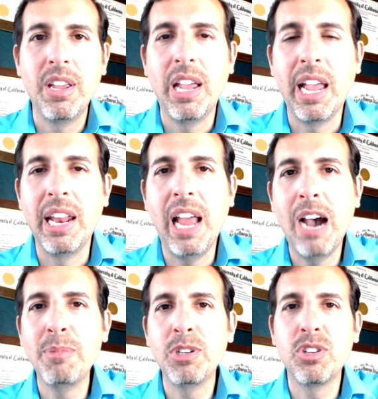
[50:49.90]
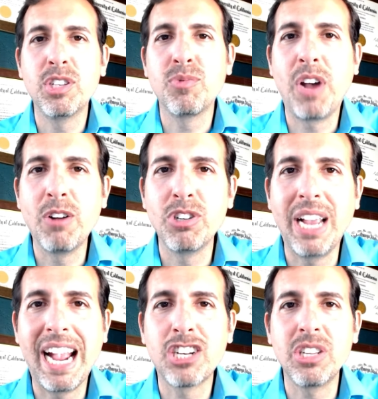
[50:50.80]
and how much of this virus
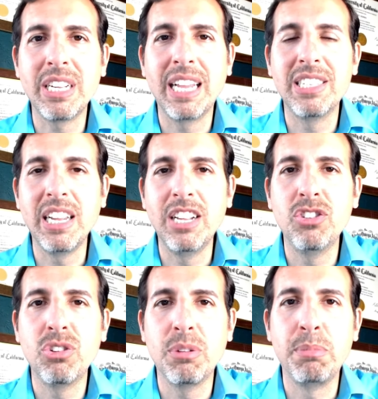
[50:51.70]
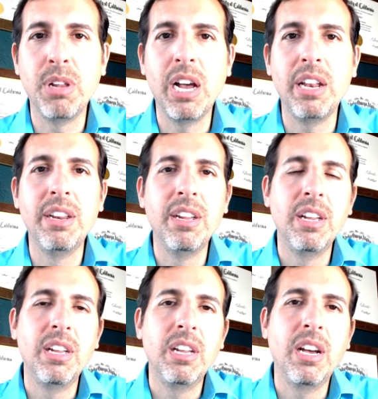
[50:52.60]
actually gets into the blood
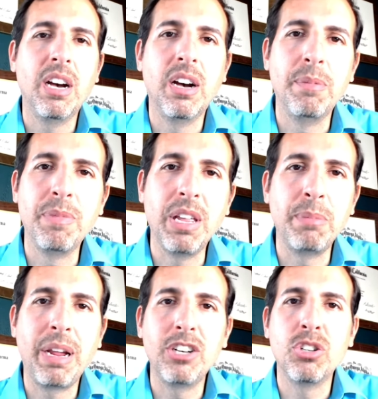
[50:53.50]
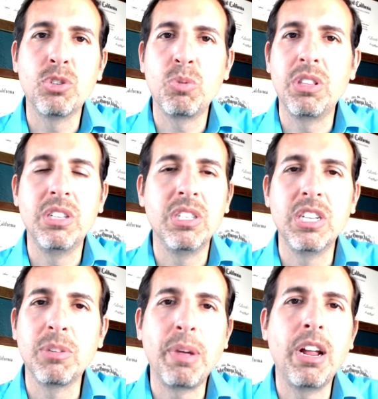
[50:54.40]
um, in patients with the
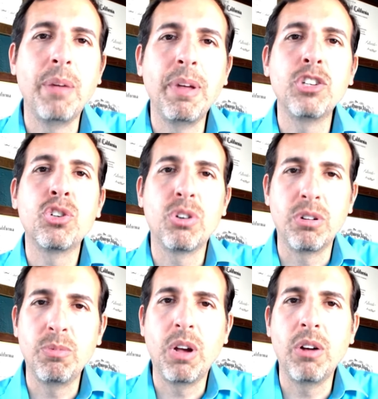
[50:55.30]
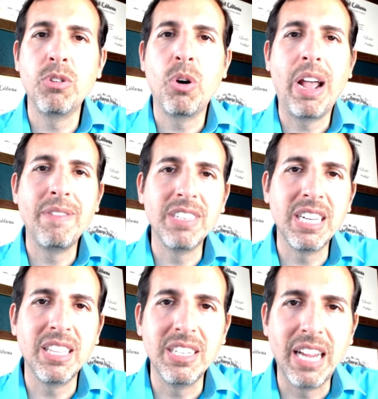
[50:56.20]
disease. I'm not, I'm not sure. I don't know. I haven't
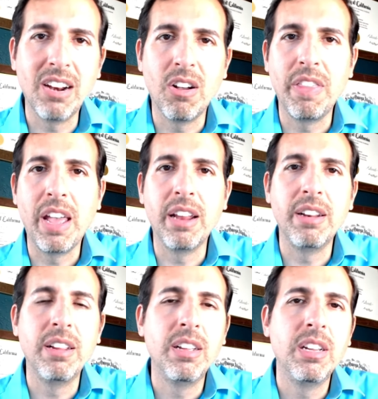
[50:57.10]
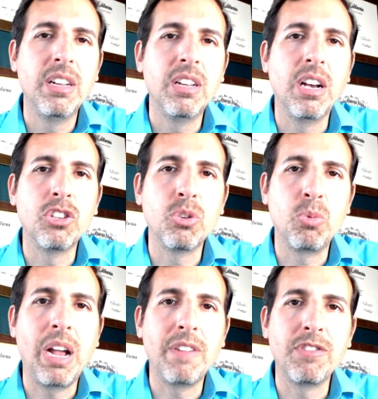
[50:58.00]
seen the data on that. Uh, so
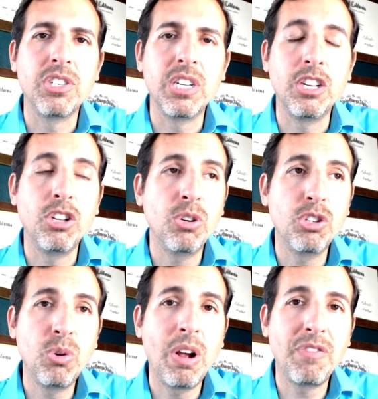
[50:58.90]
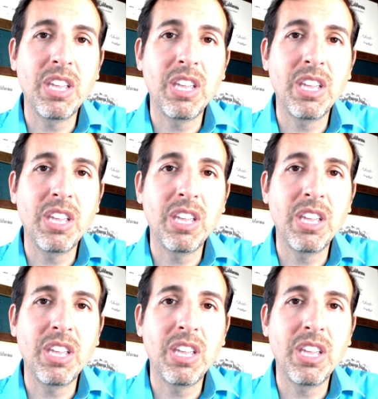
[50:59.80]
we'll have to see. You know, you do have to